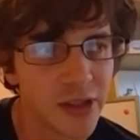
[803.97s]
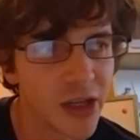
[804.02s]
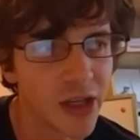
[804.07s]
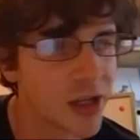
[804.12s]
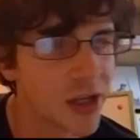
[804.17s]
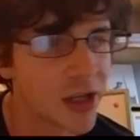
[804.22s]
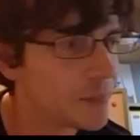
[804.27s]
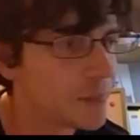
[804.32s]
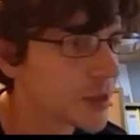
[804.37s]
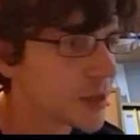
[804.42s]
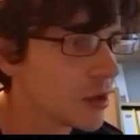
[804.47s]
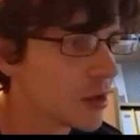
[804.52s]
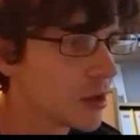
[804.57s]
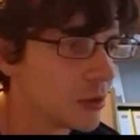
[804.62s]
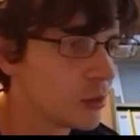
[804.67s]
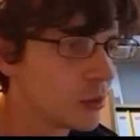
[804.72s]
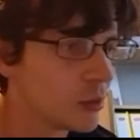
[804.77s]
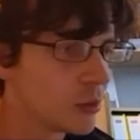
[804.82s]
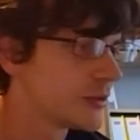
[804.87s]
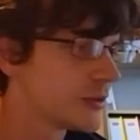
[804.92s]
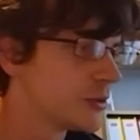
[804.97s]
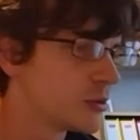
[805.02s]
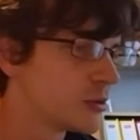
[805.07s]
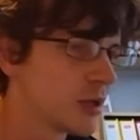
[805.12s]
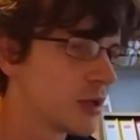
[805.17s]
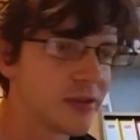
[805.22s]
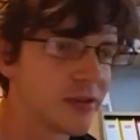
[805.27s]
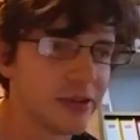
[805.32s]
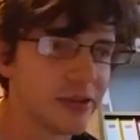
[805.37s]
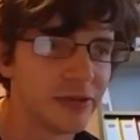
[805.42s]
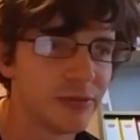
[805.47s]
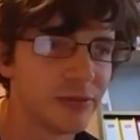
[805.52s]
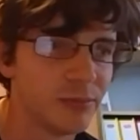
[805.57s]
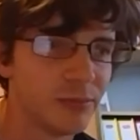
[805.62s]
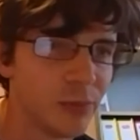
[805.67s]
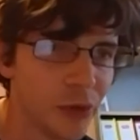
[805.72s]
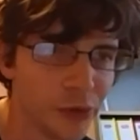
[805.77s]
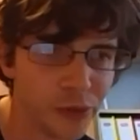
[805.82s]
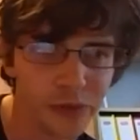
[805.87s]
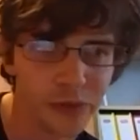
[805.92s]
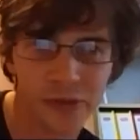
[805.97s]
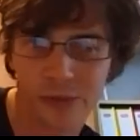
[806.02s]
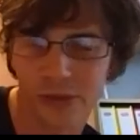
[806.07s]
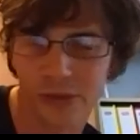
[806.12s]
Our autoregressive models